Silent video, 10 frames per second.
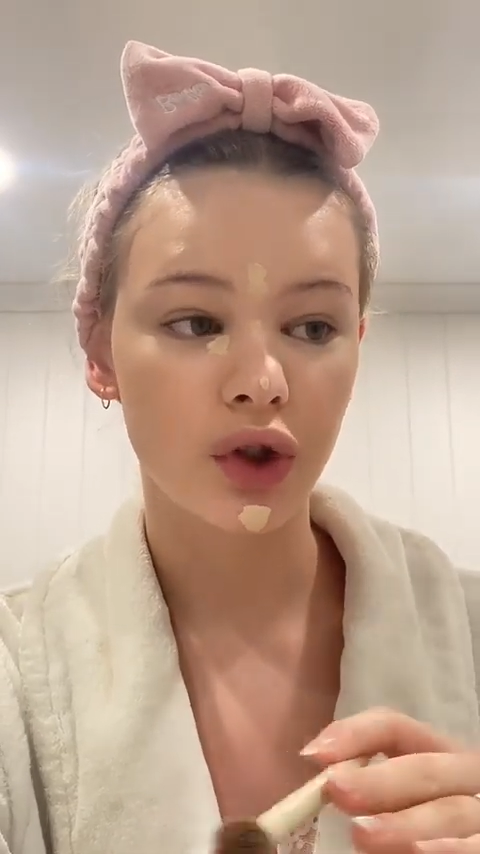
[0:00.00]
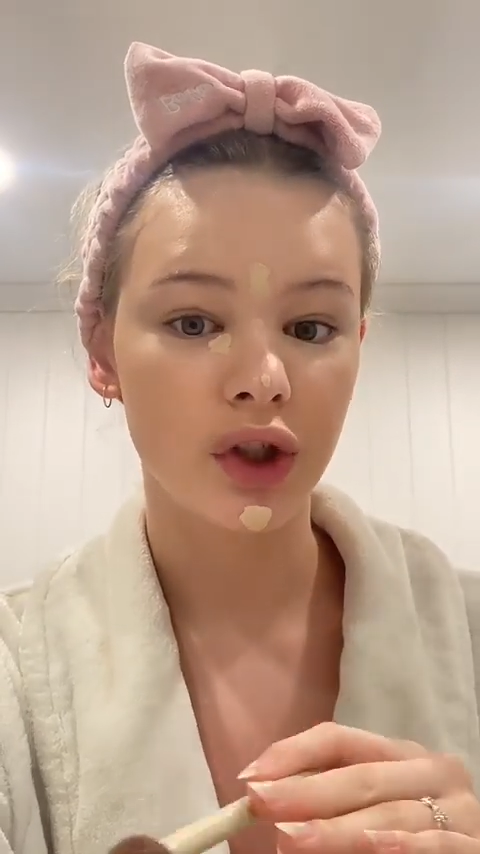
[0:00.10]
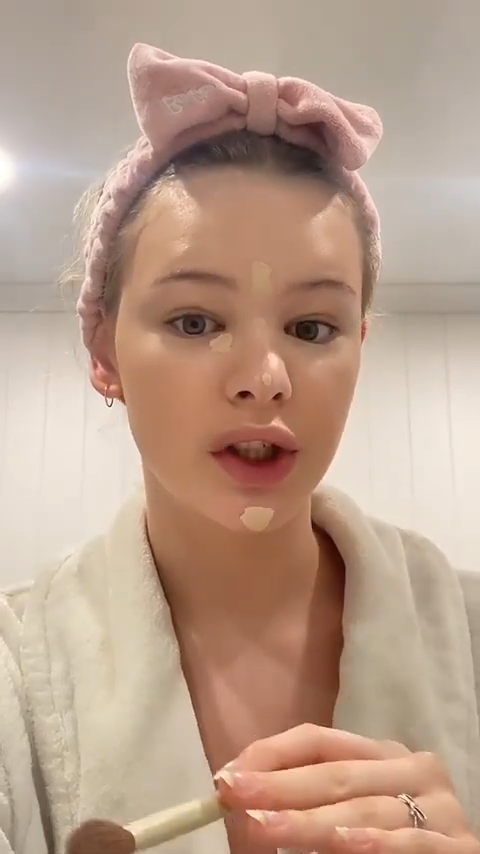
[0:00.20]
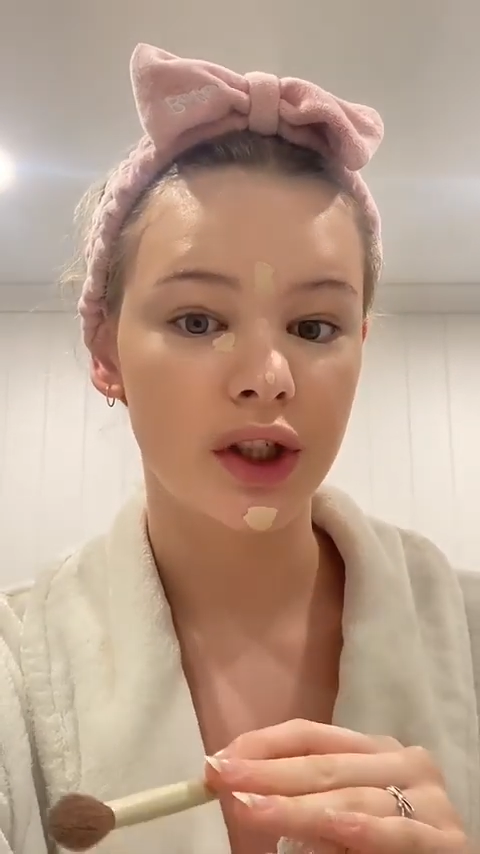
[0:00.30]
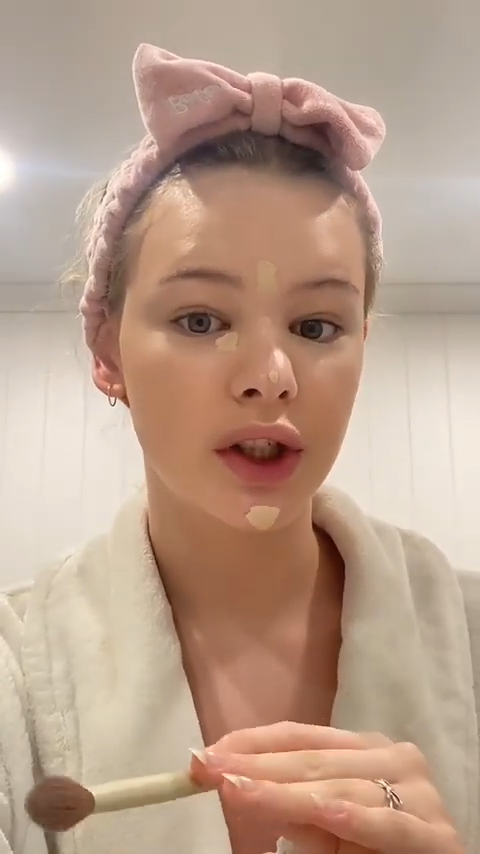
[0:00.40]

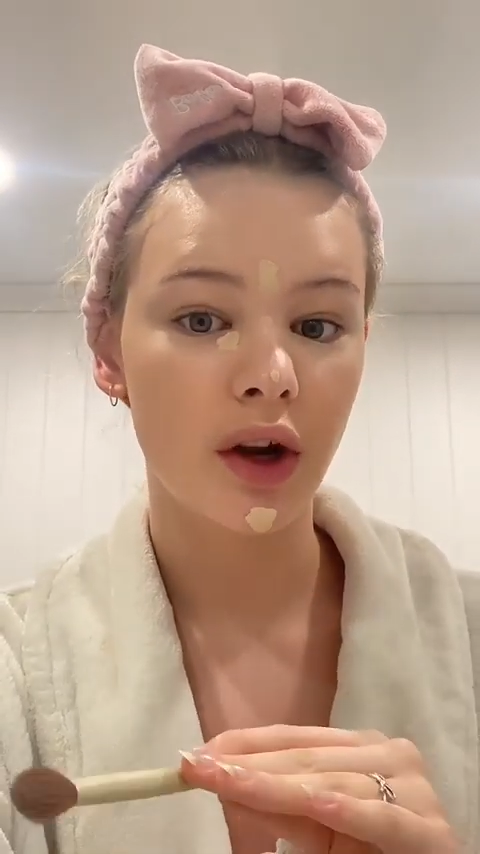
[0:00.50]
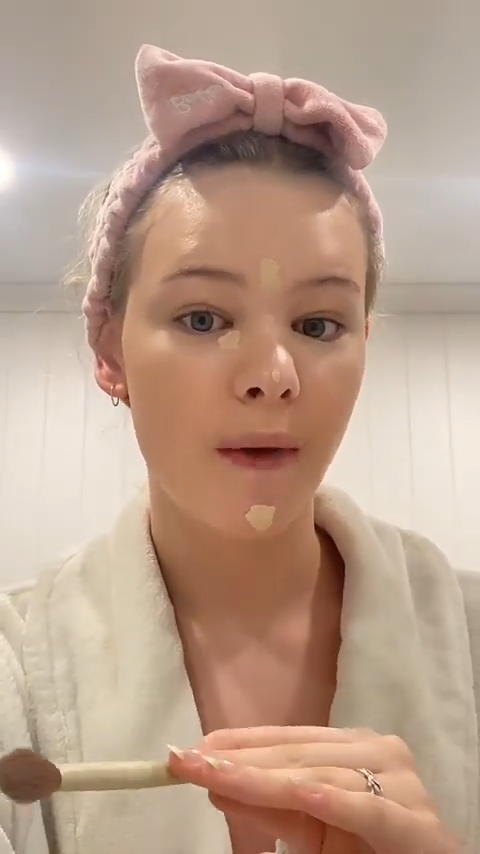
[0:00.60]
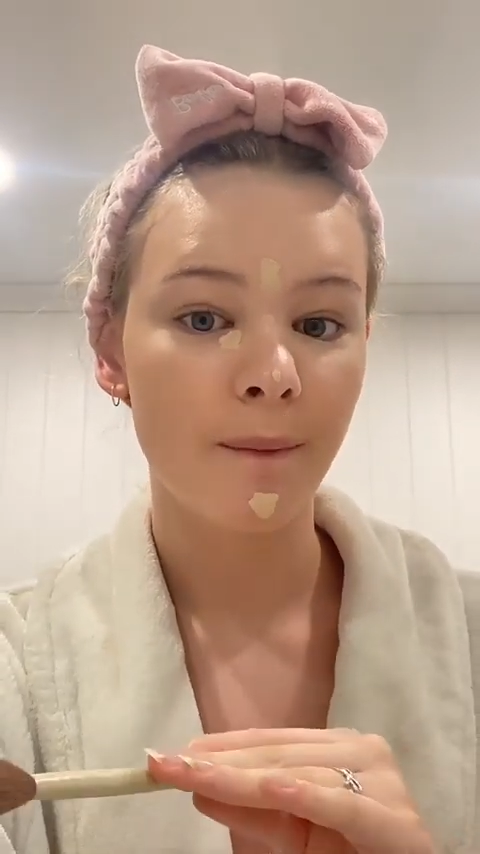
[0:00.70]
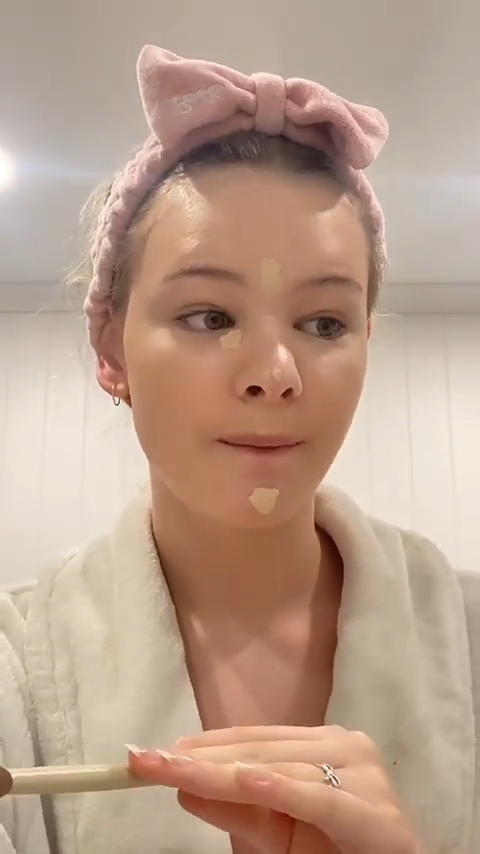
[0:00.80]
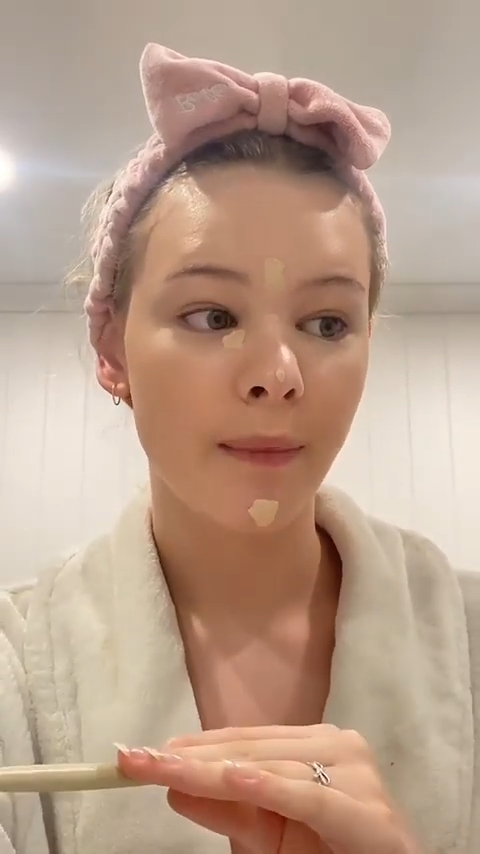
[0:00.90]
just
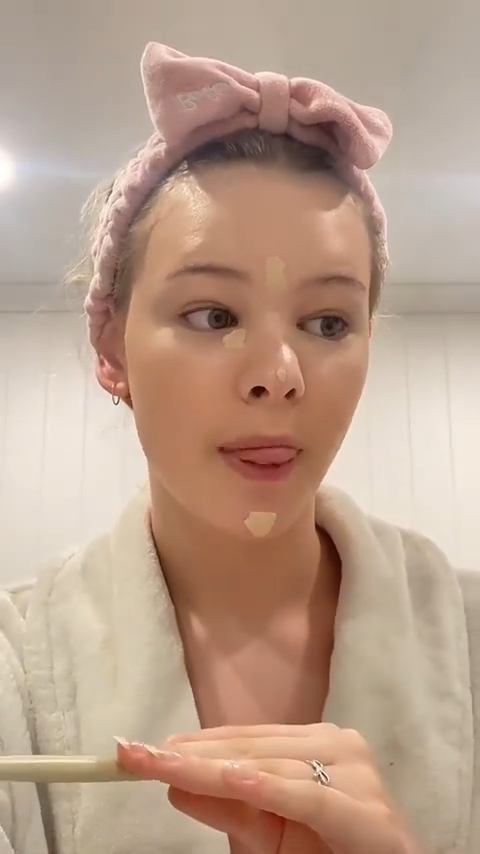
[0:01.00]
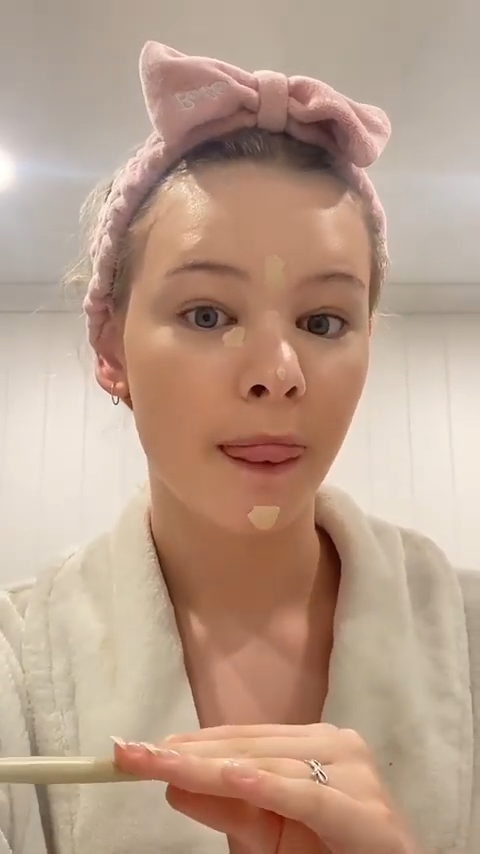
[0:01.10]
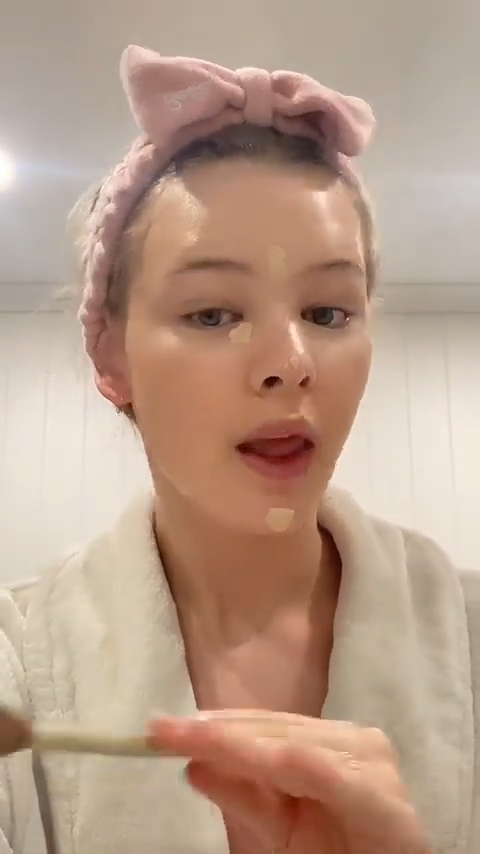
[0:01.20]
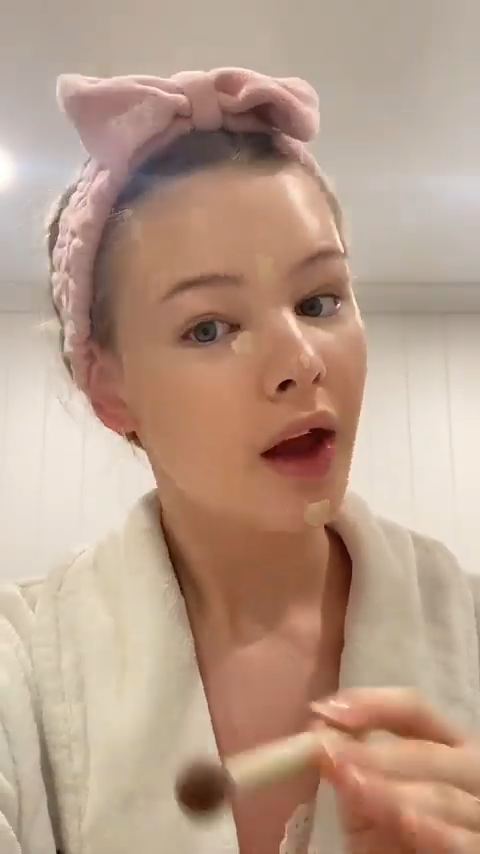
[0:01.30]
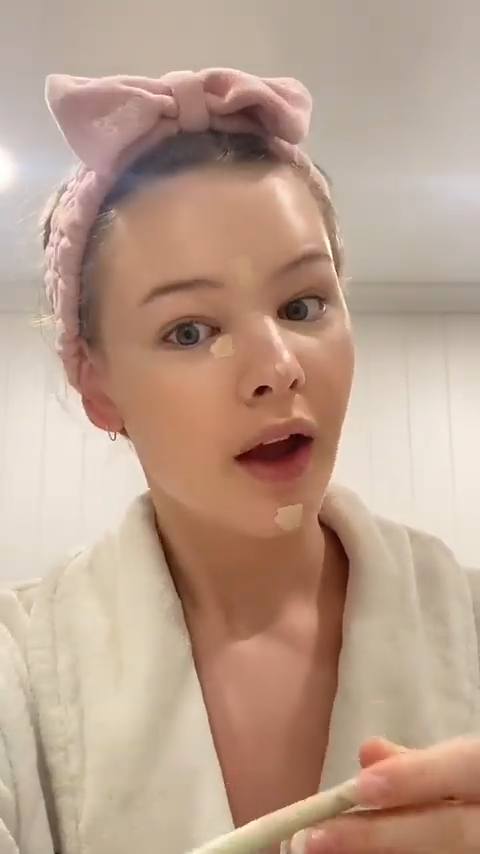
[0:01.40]

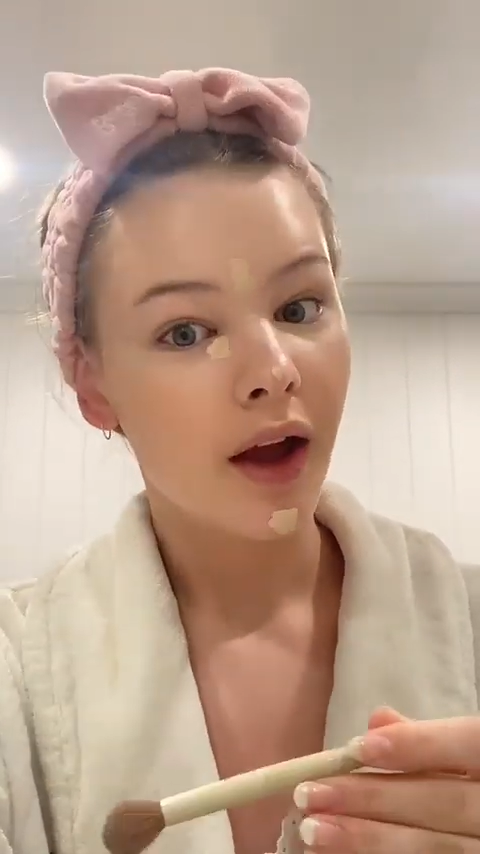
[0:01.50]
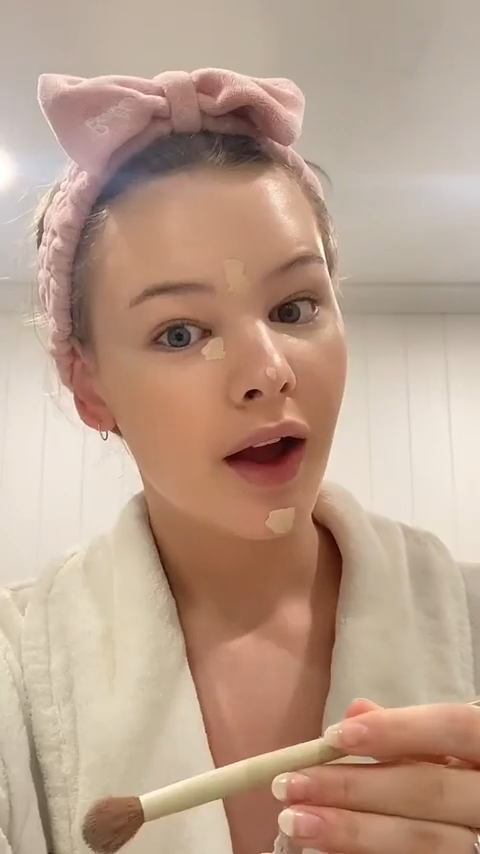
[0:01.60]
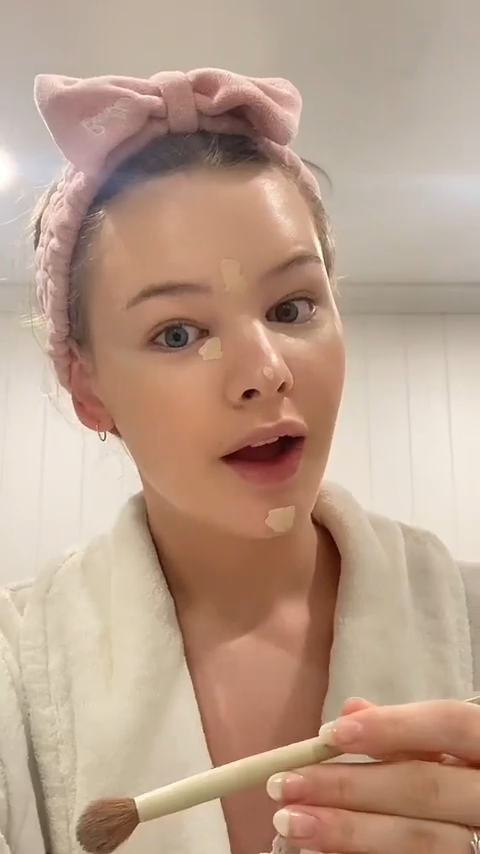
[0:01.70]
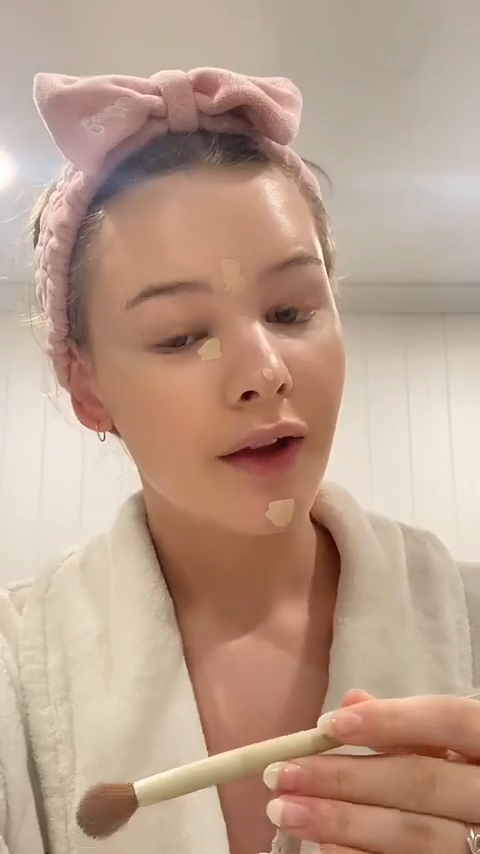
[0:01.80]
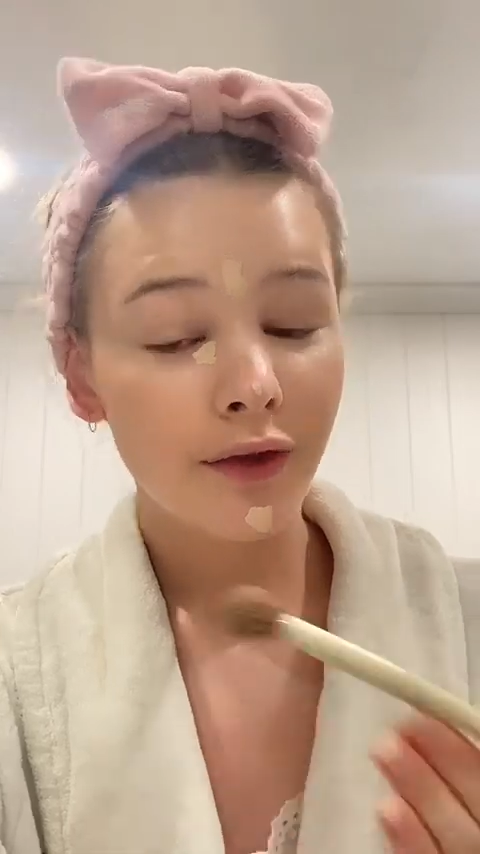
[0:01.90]

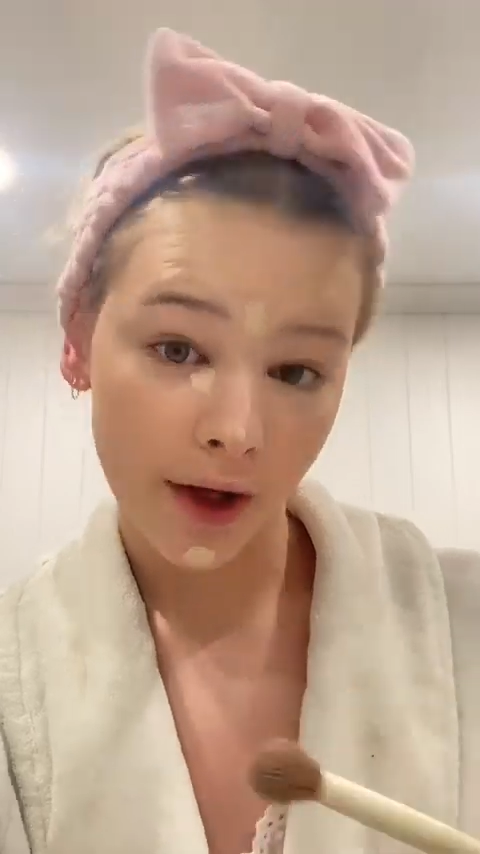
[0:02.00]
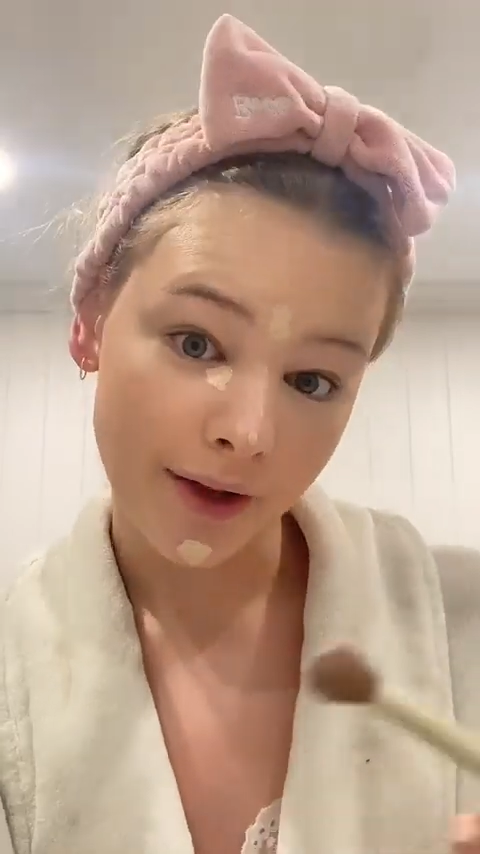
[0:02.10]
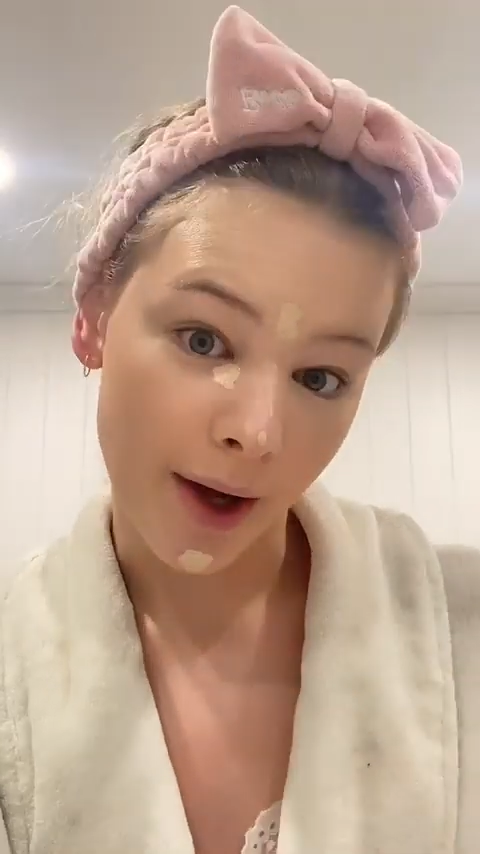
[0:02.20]
fucked